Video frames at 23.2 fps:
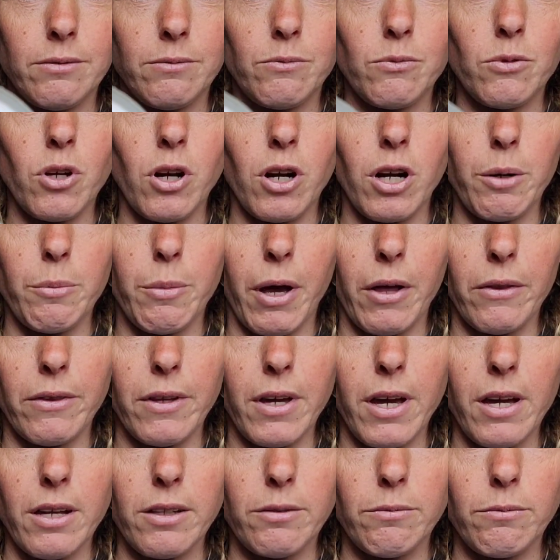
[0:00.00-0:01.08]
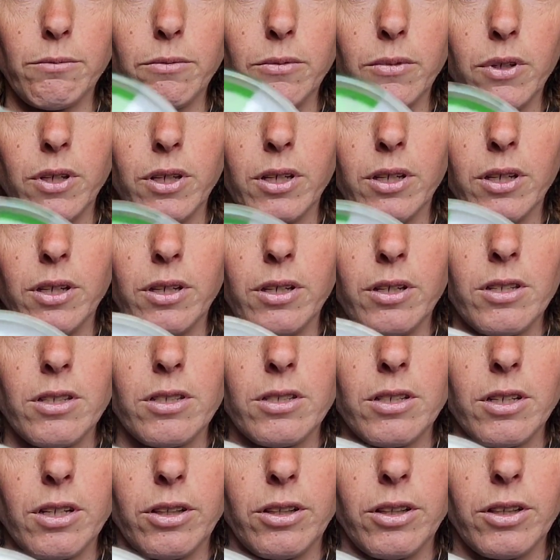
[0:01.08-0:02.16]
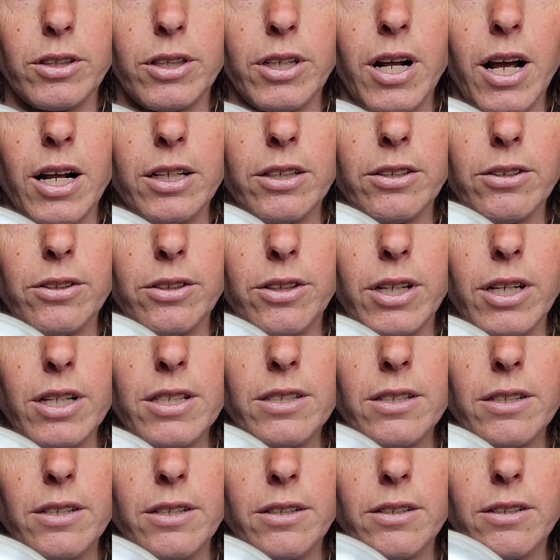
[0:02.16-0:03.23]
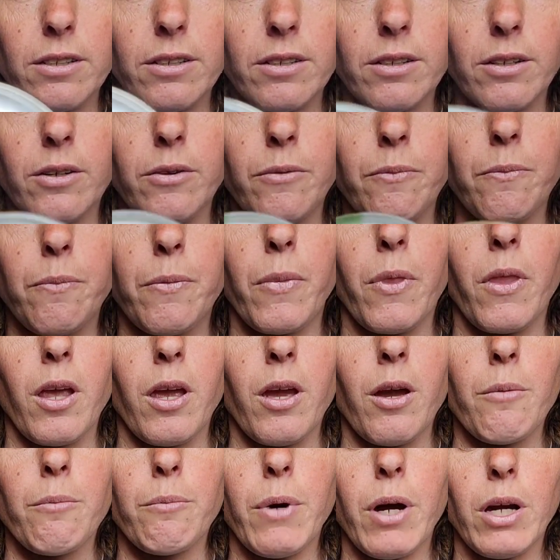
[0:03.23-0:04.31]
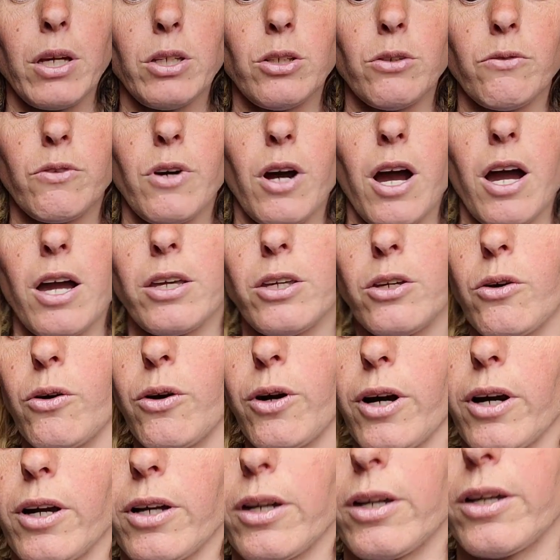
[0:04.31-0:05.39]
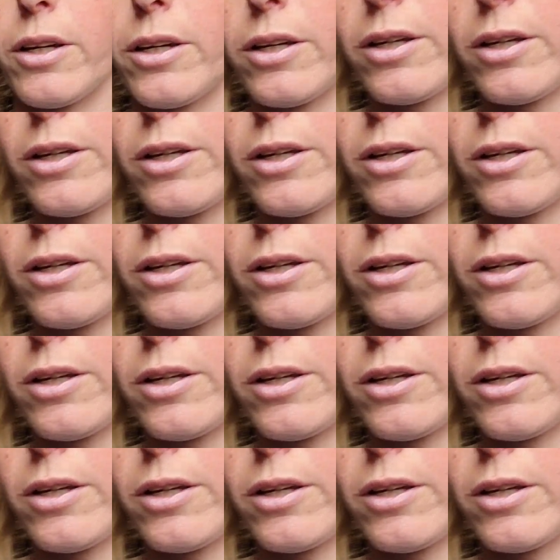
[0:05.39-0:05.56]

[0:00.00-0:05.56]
Sorry about that. Still learning how to do this. But you've got your